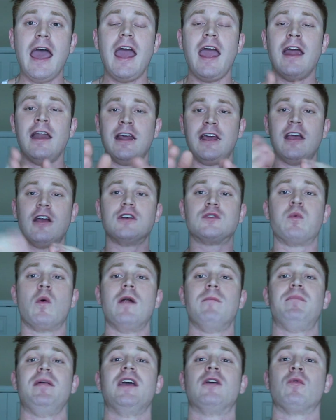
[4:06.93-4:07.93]
And here's
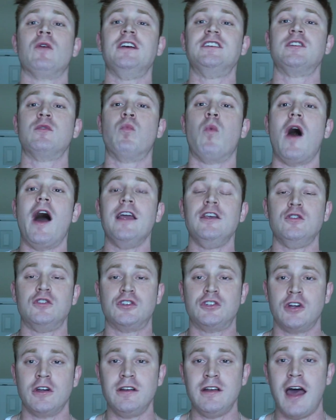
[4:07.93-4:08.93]
one big reason why you
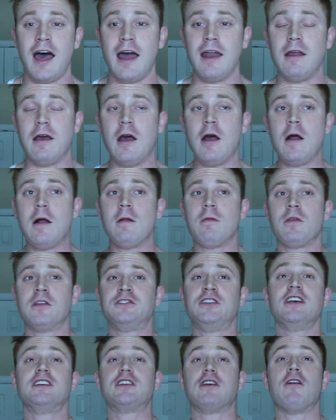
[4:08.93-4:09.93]
should not,
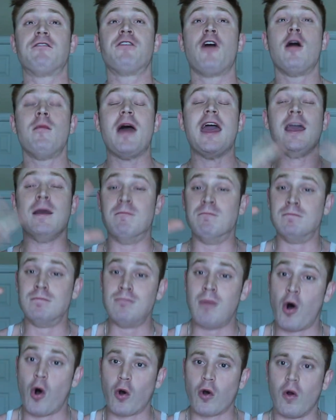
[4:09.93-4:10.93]
just from a
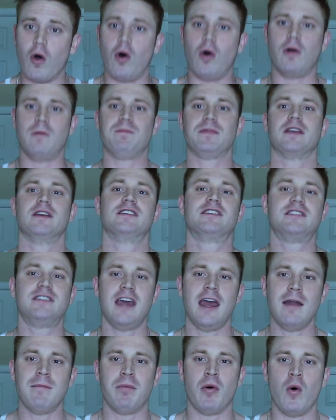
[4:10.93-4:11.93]
moral
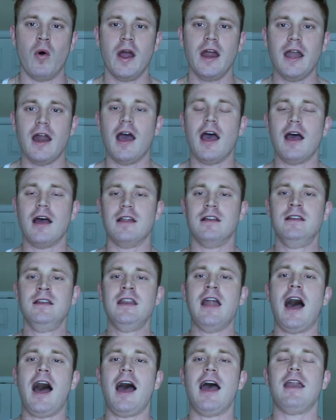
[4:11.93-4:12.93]
standpoint,
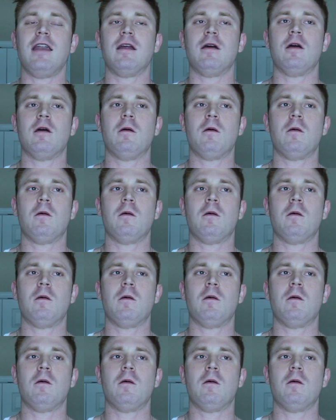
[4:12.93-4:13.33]
not